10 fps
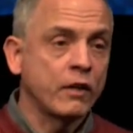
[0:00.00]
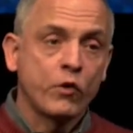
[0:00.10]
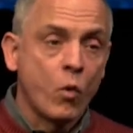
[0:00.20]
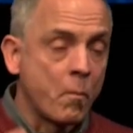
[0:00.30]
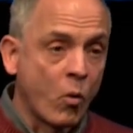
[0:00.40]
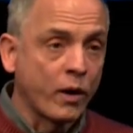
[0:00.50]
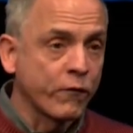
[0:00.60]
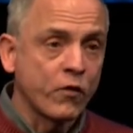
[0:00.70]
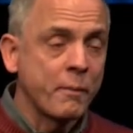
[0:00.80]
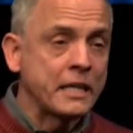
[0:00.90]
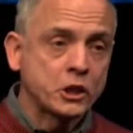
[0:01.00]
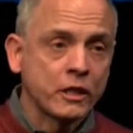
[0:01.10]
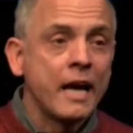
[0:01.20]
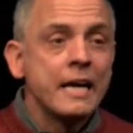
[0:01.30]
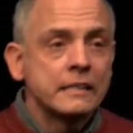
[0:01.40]
If you want more
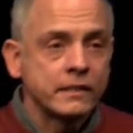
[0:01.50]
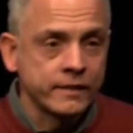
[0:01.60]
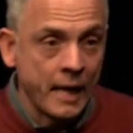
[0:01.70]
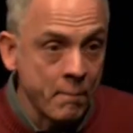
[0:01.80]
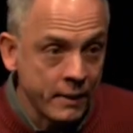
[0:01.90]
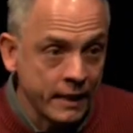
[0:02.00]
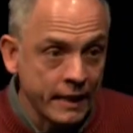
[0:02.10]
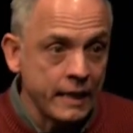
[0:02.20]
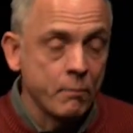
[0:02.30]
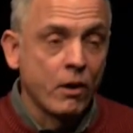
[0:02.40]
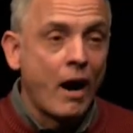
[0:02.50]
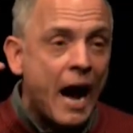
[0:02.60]
information, send me an email.